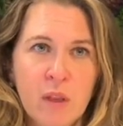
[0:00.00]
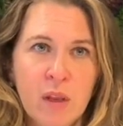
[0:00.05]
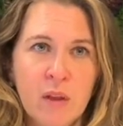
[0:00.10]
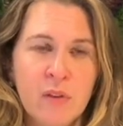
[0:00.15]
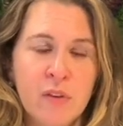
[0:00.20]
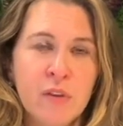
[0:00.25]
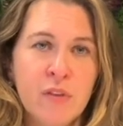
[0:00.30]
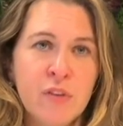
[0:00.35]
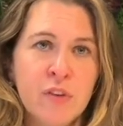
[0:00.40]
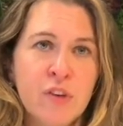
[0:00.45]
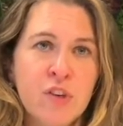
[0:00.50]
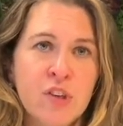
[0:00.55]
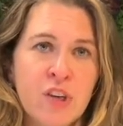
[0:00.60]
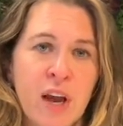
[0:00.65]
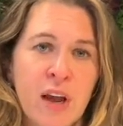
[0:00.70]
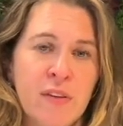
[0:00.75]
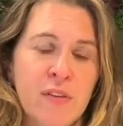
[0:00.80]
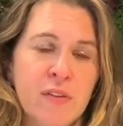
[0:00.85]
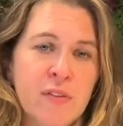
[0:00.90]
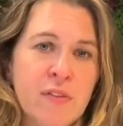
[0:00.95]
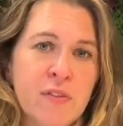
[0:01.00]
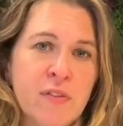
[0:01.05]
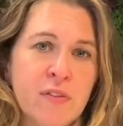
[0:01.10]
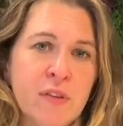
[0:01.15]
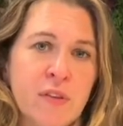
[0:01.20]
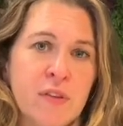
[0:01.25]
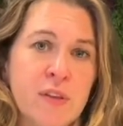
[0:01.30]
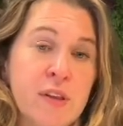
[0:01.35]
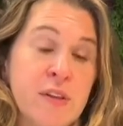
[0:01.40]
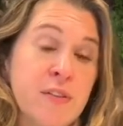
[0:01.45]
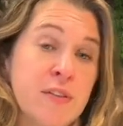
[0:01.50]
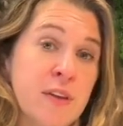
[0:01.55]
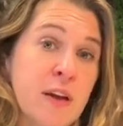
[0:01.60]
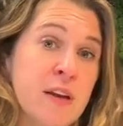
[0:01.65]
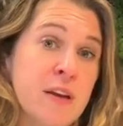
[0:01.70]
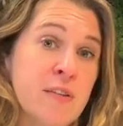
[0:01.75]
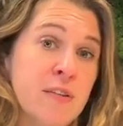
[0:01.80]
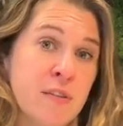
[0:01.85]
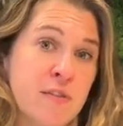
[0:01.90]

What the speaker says: These studies